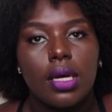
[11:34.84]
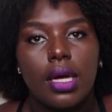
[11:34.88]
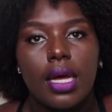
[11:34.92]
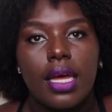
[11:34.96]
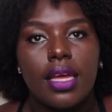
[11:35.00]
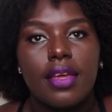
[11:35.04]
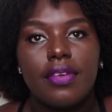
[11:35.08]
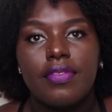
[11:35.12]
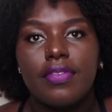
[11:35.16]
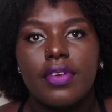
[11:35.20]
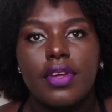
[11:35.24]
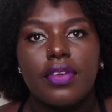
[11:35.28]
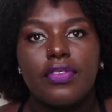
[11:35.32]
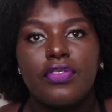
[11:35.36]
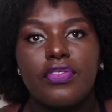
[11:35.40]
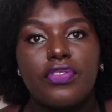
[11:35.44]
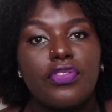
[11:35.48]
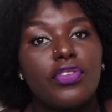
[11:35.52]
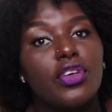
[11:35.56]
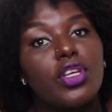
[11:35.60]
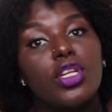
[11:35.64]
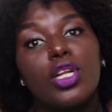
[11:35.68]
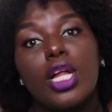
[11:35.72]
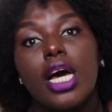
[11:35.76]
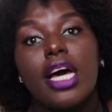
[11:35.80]
I even
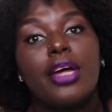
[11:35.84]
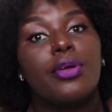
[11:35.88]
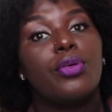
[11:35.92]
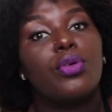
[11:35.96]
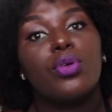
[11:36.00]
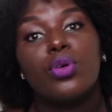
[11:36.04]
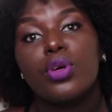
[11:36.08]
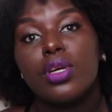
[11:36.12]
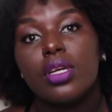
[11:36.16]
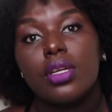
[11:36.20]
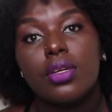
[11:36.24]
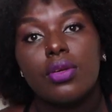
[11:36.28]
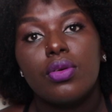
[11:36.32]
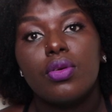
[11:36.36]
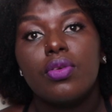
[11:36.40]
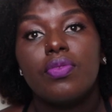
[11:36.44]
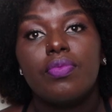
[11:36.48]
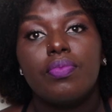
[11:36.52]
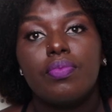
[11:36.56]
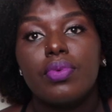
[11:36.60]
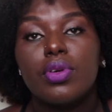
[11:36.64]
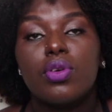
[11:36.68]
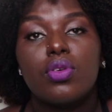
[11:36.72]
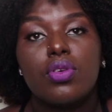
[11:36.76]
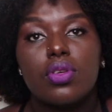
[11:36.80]
feel annoyed
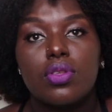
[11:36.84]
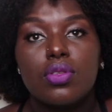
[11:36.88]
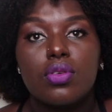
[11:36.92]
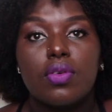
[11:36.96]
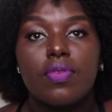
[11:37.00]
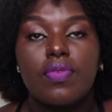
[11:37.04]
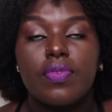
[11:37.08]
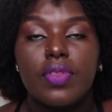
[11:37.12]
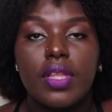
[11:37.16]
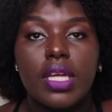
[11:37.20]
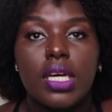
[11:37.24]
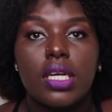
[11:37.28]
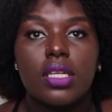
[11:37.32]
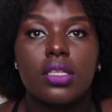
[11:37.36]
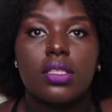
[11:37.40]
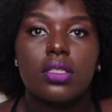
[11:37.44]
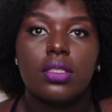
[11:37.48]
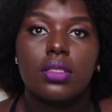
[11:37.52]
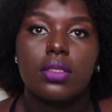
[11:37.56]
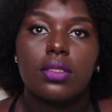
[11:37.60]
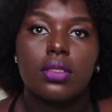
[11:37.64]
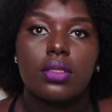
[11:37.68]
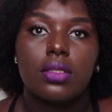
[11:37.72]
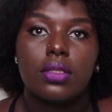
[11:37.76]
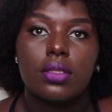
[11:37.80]
because of
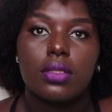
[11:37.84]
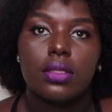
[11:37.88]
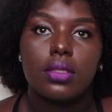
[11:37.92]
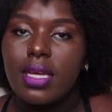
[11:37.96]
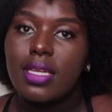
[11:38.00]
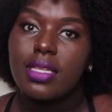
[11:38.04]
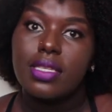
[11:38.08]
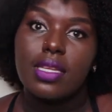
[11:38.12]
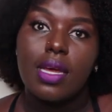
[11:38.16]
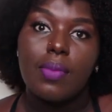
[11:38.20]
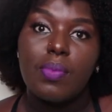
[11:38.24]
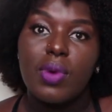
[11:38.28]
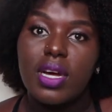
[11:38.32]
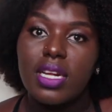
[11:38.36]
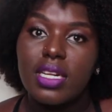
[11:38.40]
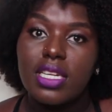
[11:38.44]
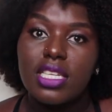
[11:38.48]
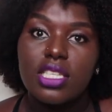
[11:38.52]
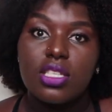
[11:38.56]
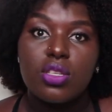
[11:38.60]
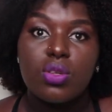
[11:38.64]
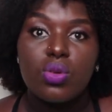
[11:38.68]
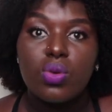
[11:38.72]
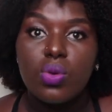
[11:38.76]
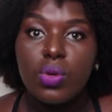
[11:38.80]
that. Someone
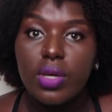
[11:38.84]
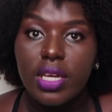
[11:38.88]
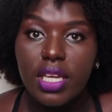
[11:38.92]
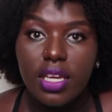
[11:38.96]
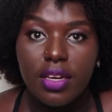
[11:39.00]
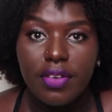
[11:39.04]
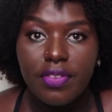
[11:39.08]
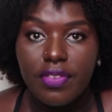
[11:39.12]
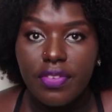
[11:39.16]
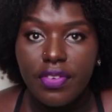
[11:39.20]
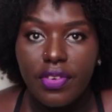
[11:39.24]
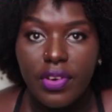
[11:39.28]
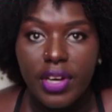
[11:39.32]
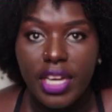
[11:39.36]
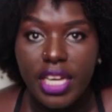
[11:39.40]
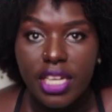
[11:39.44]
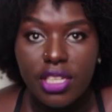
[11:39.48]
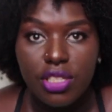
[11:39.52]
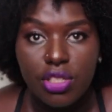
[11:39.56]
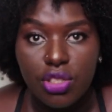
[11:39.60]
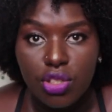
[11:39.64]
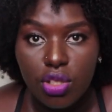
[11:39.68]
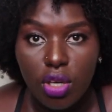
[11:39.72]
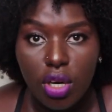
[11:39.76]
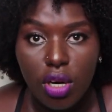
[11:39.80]
is looking for a
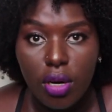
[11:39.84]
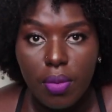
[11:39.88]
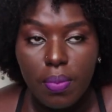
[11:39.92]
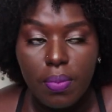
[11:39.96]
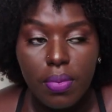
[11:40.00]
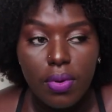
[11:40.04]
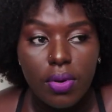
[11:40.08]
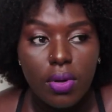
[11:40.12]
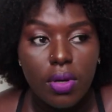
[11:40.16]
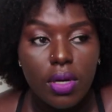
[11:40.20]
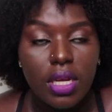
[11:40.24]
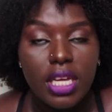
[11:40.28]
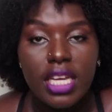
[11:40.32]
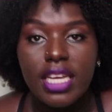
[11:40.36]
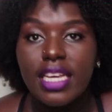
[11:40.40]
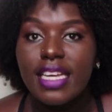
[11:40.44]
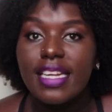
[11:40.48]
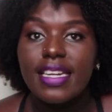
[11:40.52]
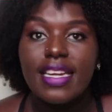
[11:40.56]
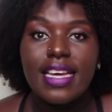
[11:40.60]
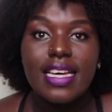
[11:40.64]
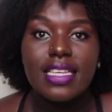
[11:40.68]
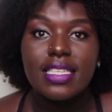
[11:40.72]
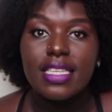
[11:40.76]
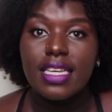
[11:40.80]
job,
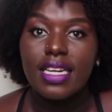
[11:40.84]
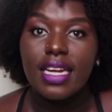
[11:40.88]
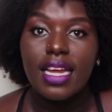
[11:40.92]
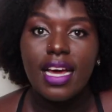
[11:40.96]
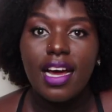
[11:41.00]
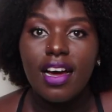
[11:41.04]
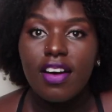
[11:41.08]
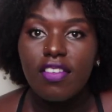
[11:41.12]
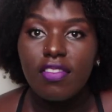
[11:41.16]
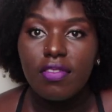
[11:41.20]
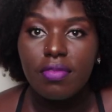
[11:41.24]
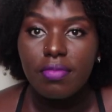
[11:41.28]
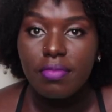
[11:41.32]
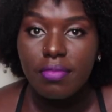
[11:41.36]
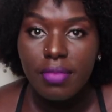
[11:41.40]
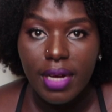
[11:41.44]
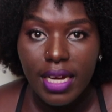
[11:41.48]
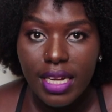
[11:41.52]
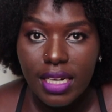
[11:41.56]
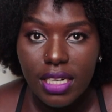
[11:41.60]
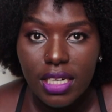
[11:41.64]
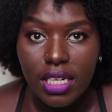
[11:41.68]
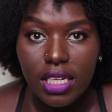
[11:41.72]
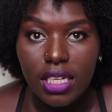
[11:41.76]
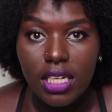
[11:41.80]
he doesn't have
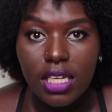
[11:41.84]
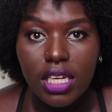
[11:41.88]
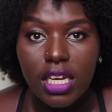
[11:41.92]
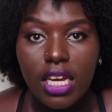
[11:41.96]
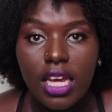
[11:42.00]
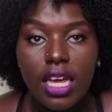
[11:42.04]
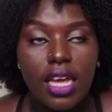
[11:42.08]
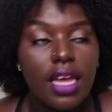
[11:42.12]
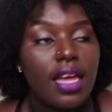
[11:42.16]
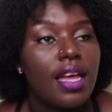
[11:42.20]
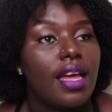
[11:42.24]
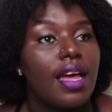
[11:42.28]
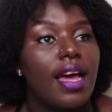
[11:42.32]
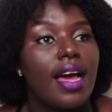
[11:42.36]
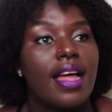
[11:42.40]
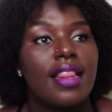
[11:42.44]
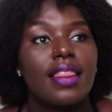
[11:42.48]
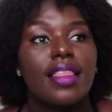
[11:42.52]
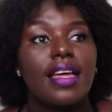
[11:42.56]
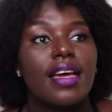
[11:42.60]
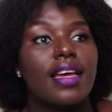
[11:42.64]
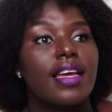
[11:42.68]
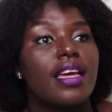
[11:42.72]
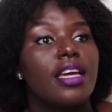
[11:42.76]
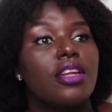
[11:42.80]
money,
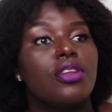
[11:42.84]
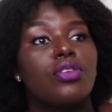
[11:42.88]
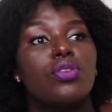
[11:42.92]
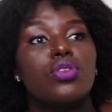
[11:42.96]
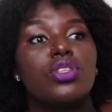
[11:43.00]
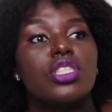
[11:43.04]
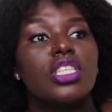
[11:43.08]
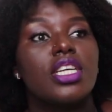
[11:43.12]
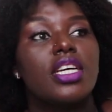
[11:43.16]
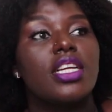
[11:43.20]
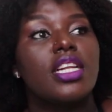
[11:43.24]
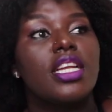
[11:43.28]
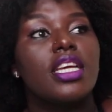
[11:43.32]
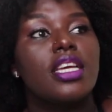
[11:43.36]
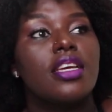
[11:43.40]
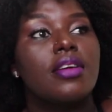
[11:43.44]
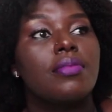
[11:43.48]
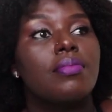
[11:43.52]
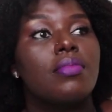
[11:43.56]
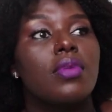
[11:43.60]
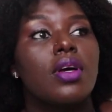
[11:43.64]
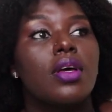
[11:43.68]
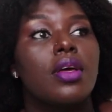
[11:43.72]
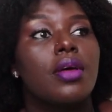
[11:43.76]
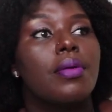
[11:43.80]
and again you tell
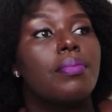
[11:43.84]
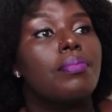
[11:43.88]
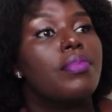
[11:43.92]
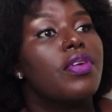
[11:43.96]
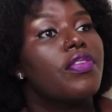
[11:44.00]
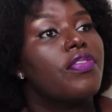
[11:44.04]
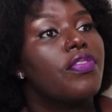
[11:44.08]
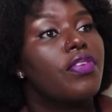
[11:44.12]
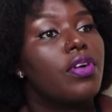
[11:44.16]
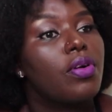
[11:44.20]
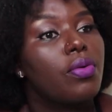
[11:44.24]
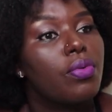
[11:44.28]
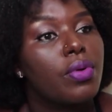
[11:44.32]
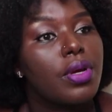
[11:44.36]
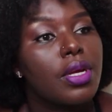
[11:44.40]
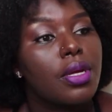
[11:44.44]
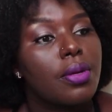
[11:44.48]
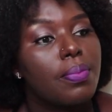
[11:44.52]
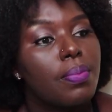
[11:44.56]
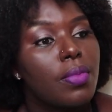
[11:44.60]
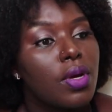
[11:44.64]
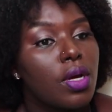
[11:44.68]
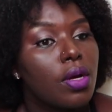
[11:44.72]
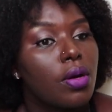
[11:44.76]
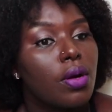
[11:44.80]
him, before
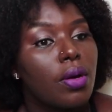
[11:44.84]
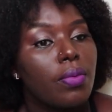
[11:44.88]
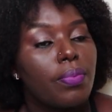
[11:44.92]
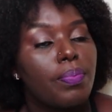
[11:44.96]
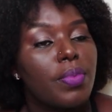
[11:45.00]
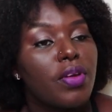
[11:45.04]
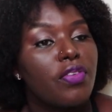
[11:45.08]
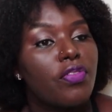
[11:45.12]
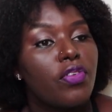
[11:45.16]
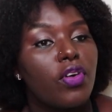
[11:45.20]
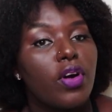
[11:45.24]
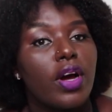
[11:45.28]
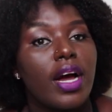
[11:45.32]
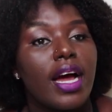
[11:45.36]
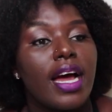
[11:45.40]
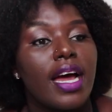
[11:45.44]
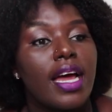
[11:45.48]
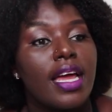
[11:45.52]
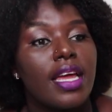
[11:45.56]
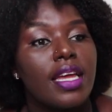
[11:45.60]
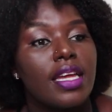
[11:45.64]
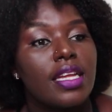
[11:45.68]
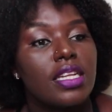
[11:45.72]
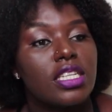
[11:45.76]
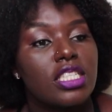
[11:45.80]

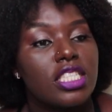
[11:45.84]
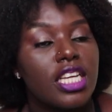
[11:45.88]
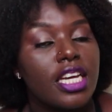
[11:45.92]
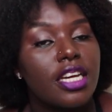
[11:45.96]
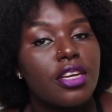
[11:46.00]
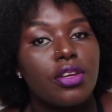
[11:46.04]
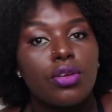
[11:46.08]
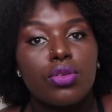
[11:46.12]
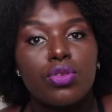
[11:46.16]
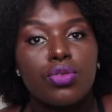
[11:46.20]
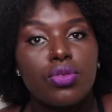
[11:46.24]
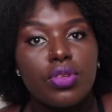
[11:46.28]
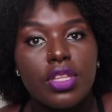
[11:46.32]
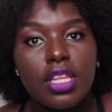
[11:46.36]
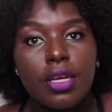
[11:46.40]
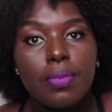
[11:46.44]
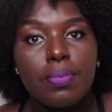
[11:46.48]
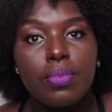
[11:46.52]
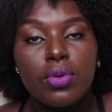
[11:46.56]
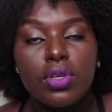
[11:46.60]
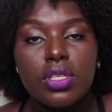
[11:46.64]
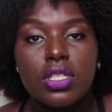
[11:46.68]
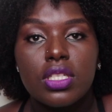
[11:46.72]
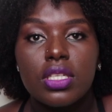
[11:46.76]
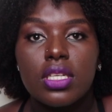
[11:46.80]
I take you to the
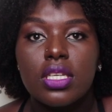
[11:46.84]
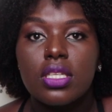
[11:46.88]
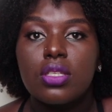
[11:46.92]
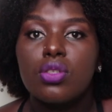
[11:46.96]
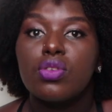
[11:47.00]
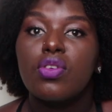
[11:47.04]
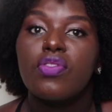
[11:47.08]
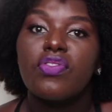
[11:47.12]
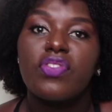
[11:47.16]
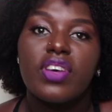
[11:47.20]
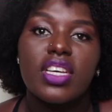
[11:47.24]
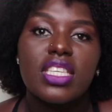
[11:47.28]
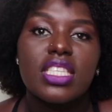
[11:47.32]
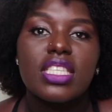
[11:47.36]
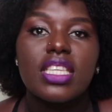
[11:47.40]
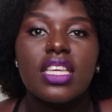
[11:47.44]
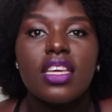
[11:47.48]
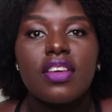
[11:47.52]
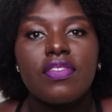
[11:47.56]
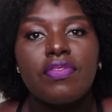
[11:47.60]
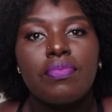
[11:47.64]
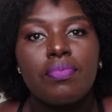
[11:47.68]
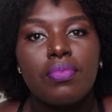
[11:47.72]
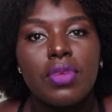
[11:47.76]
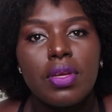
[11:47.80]
bosses, you first
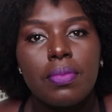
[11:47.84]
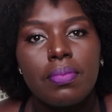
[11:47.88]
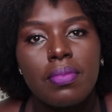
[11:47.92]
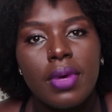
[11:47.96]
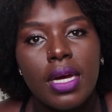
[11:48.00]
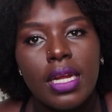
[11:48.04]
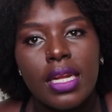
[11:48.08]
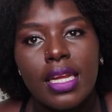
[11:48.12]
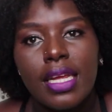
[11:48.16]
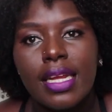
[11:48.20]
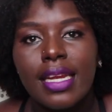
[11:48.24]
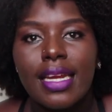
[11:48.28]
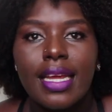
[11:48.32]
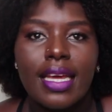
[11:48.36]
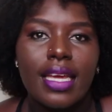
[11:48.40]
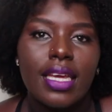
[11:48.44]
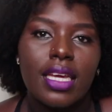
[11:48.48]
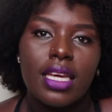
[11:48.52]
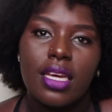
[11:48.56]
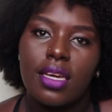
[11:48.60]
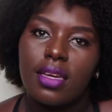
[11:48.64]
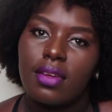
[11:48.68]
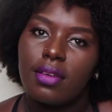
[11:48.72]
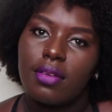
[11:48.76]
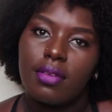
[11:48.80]
give me money.
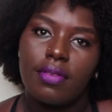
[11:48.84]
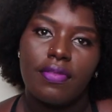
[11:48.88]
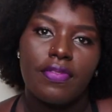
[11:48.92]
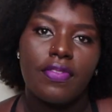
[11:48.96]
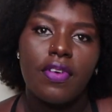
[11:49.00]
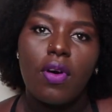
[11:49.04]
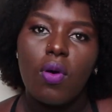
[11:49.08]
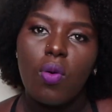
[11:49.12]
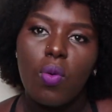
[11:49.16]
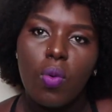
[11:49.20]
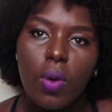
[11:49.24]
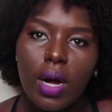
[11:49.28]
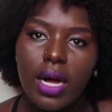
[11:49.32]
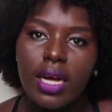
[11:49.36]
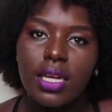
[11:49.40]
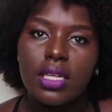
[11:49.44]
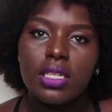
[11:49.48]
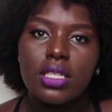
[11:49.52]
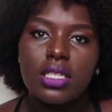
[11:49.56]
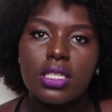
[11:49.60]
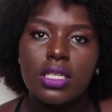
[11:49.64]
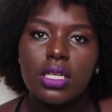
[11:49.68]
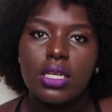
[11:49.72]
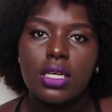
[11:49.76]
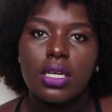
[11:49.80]
Like, for
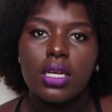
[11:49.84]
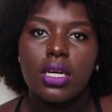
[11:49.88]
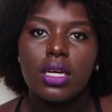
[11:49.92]
what?